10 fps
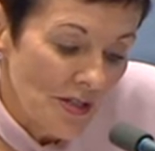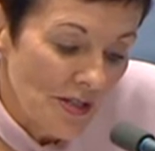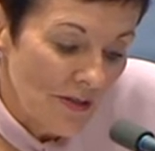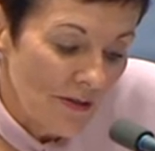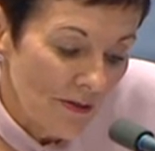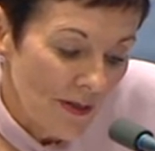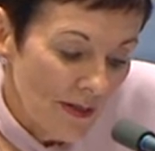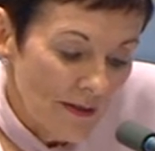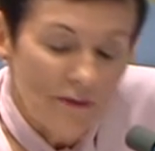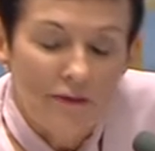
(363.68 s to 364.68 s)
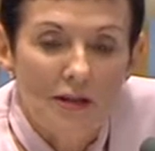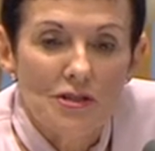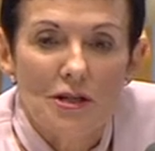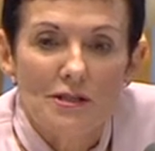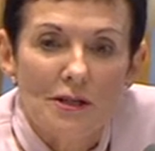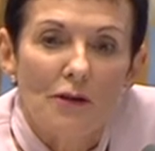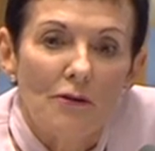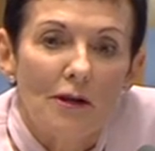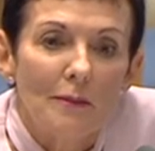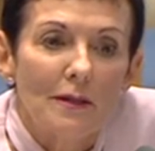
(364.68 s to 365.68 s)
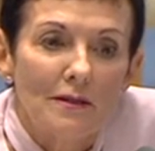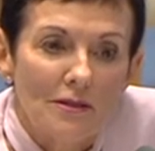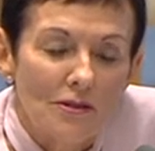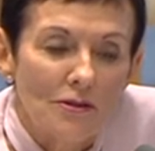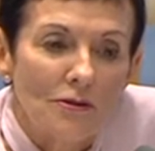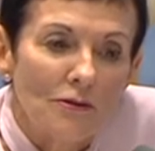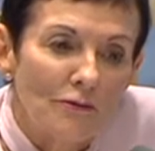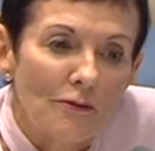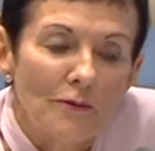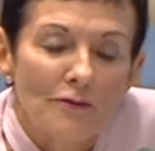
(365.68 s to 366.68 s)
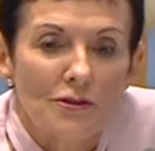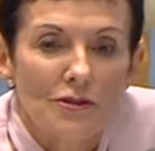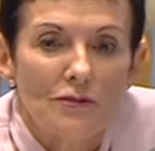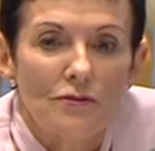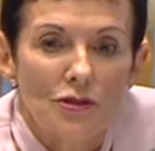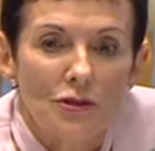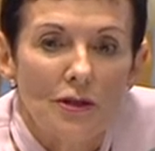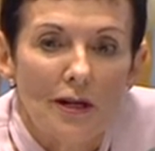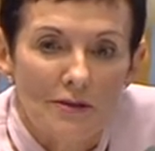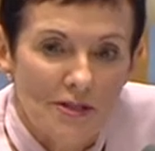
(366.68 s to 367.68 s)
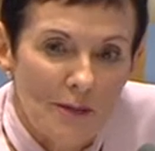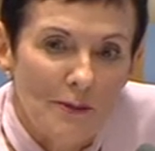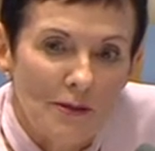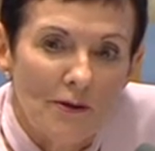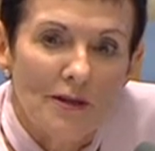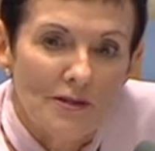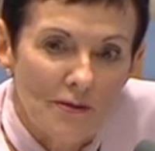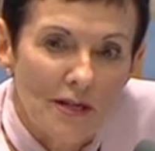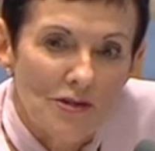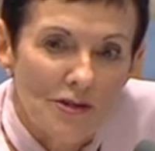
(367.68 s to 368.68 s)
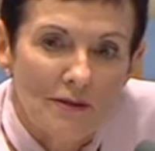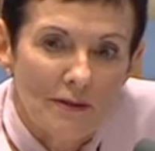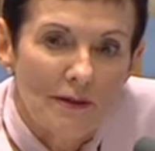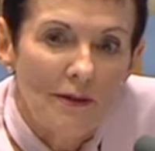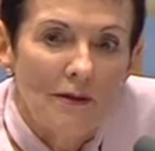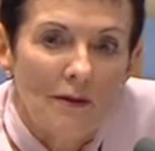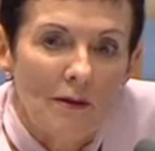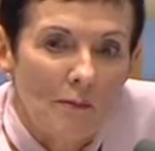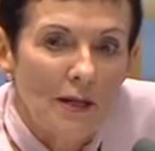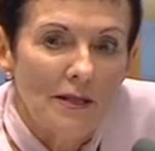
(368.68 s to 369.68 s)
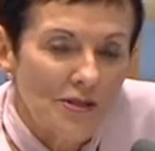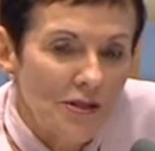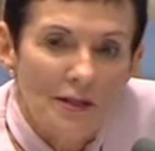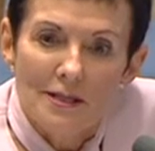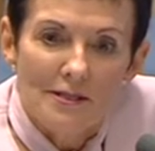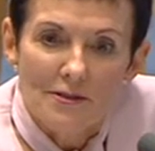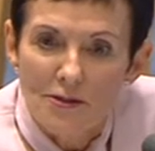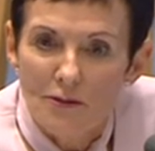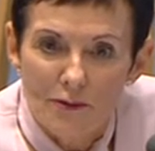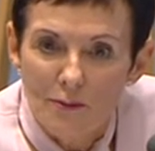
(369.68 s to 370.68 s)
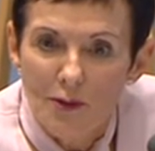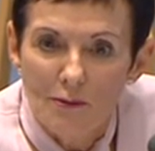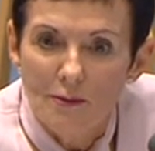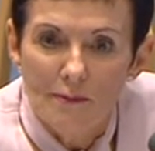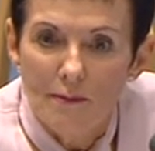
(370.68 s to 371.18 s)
to the franchising agreement from the 1st of June are a step in the right direction, but it certainly doesn't solve the problem.